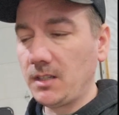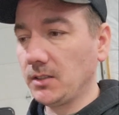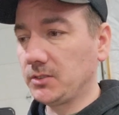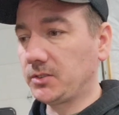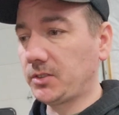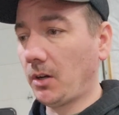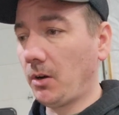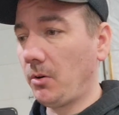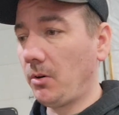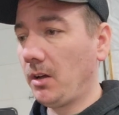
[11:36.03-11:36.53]

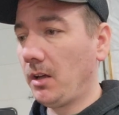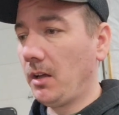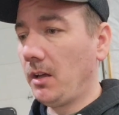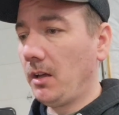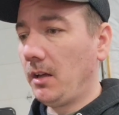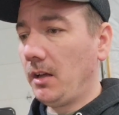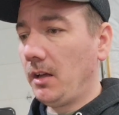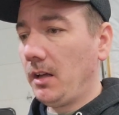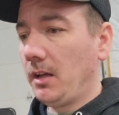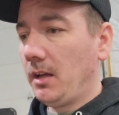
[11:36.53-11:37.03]
So
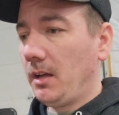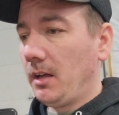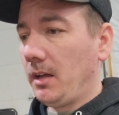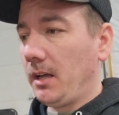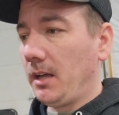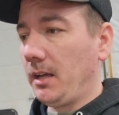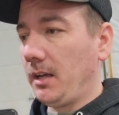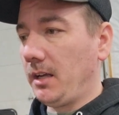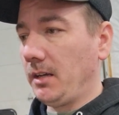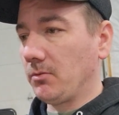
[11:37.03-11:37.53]

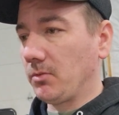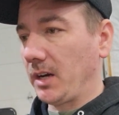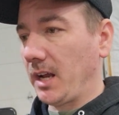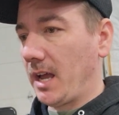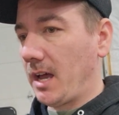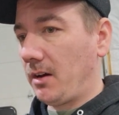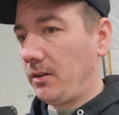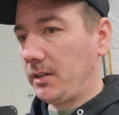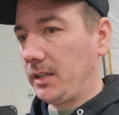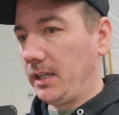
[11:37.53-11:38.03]
in
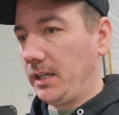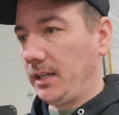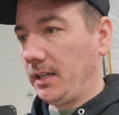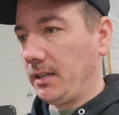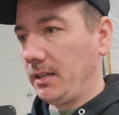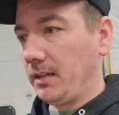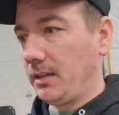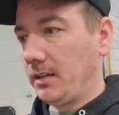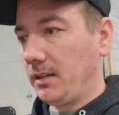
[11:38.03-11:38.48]
reality,